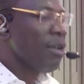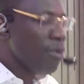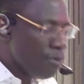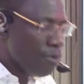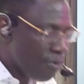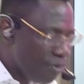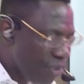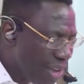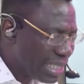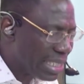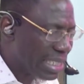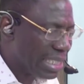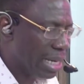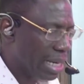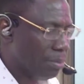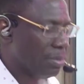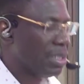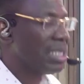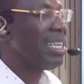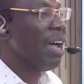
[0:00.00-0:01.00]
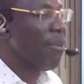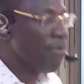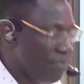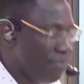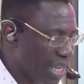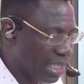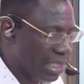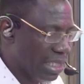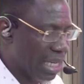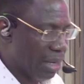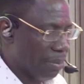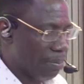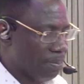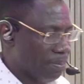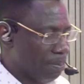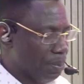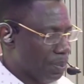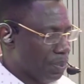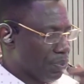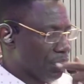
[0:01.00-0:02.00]
Victims, the victim.
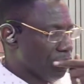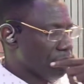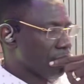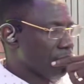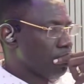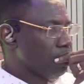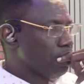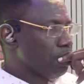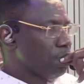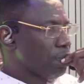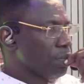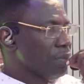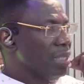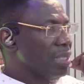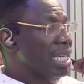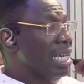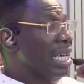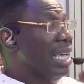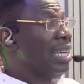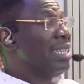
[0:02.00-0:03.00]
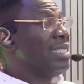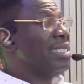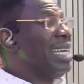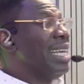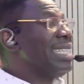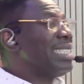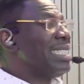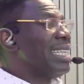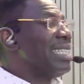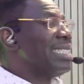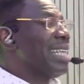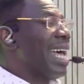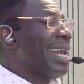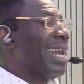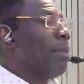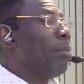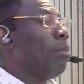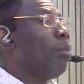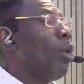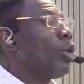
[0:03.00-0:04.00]
This is an
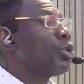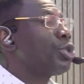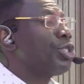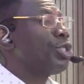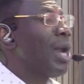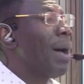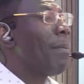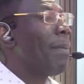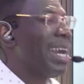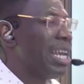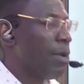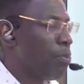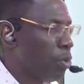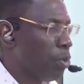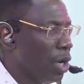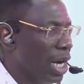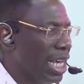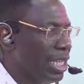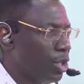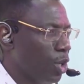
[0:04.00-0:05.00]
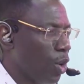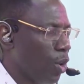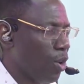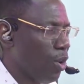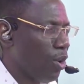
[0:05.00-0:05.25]
emotional manipulator.